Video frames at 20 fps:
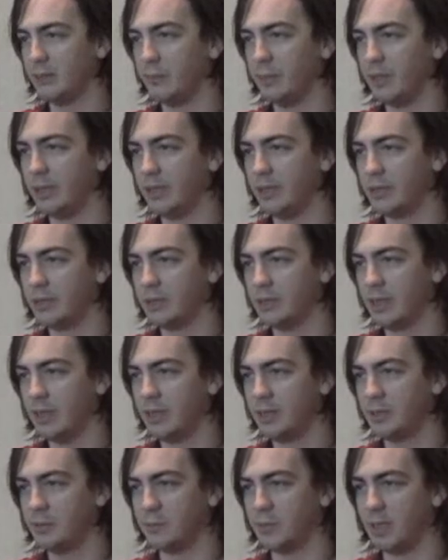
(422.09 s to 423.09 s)
we can get to
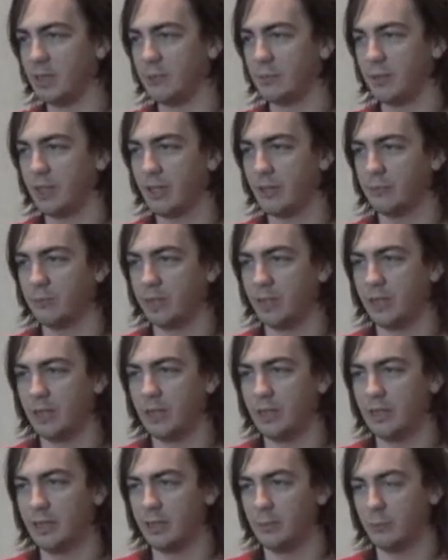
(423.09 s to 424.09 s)
Sand Gym Town without running
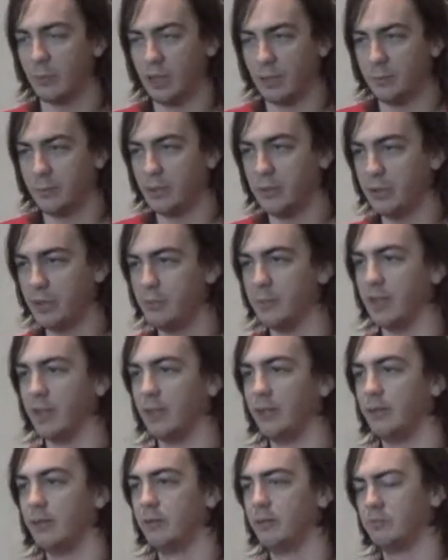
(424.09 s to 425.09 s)
into wild Pokemon.
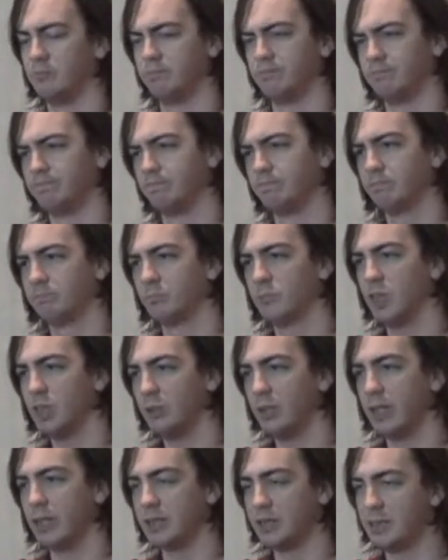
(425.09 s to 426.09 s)

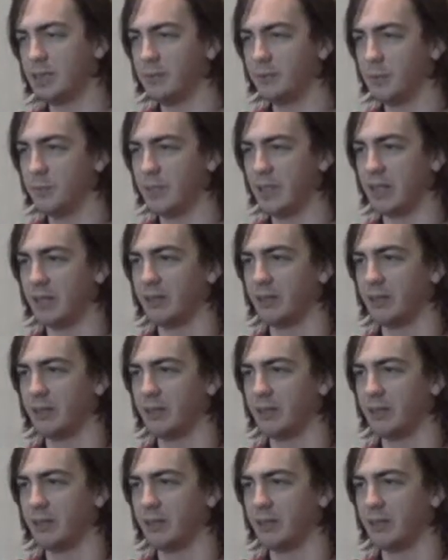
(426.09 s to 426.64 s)
Okay, stick with me.